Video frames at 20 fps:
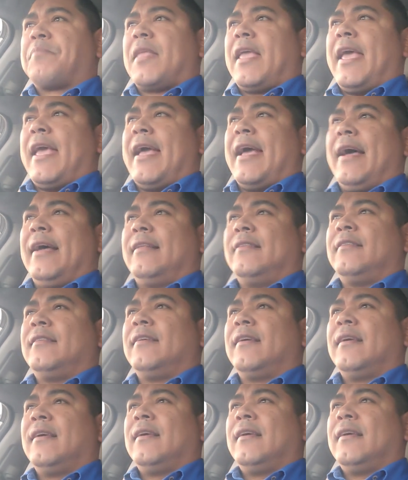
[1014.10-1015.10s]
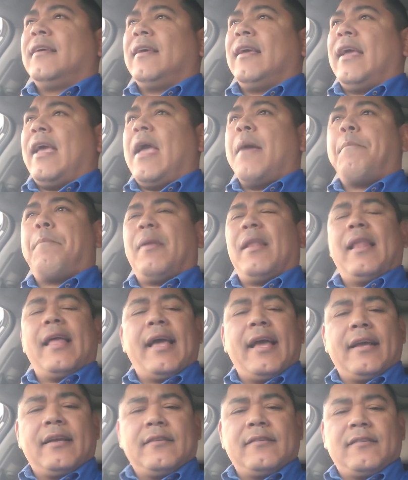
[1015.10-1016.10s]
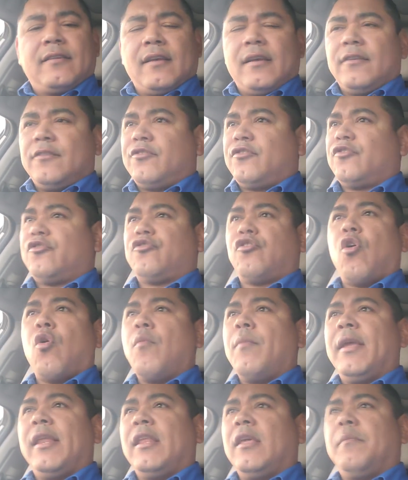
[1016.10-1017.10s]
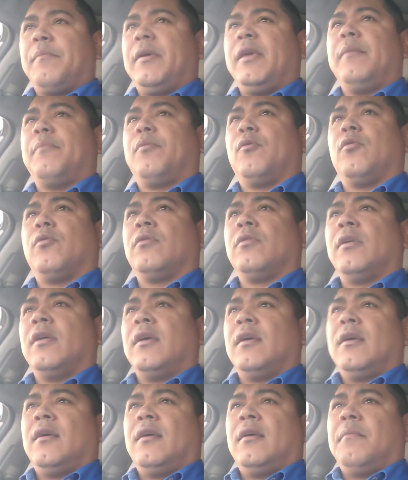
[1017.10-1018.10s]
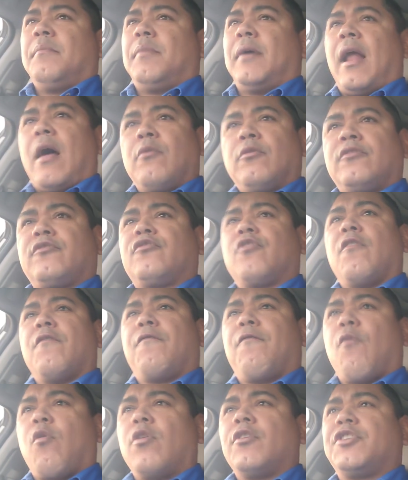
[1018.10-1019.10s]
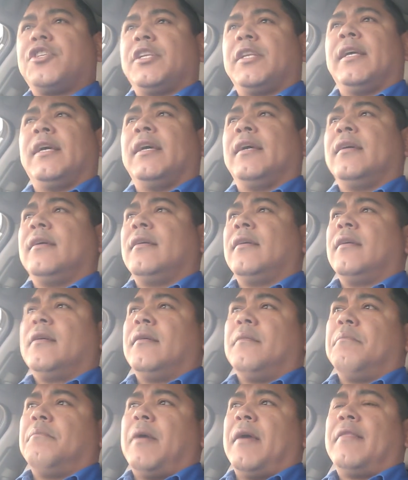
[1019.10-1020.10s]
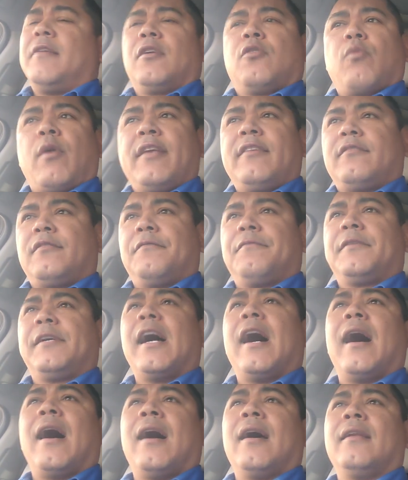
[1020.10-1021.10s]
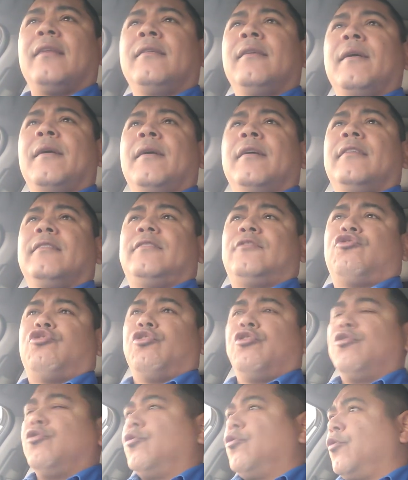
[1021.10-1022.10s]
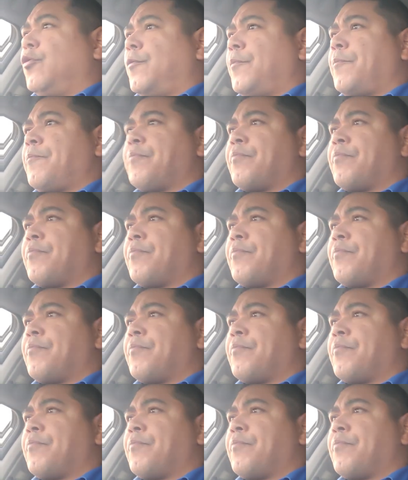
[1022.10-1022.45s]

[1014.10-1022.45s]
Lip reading: and it plagues so many people. But I was so fortunate, by the grace of God, to